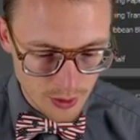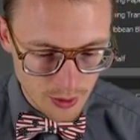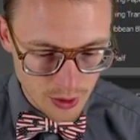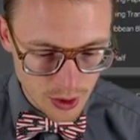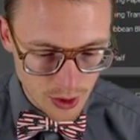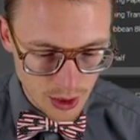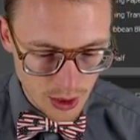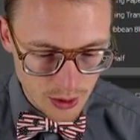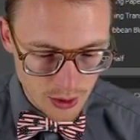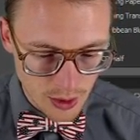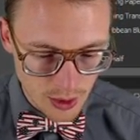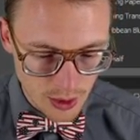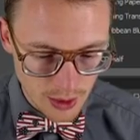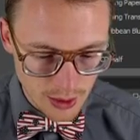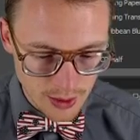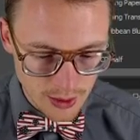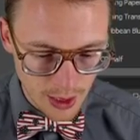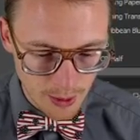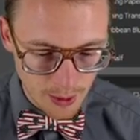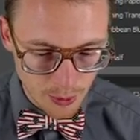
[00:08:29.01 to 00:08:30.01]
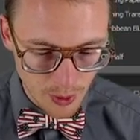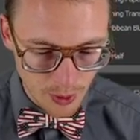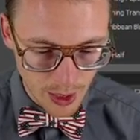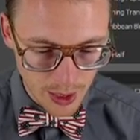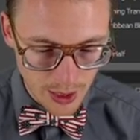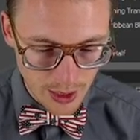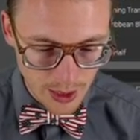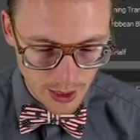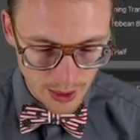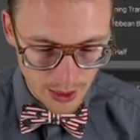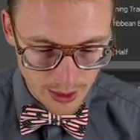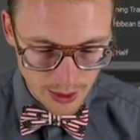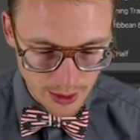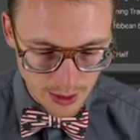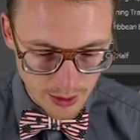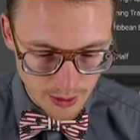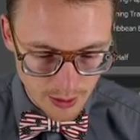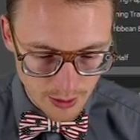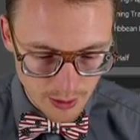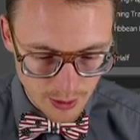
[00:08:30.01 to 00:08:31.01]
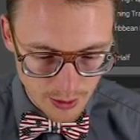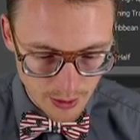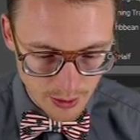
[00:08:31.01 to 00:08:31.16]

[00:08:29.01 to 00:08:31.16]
change things up, right? I can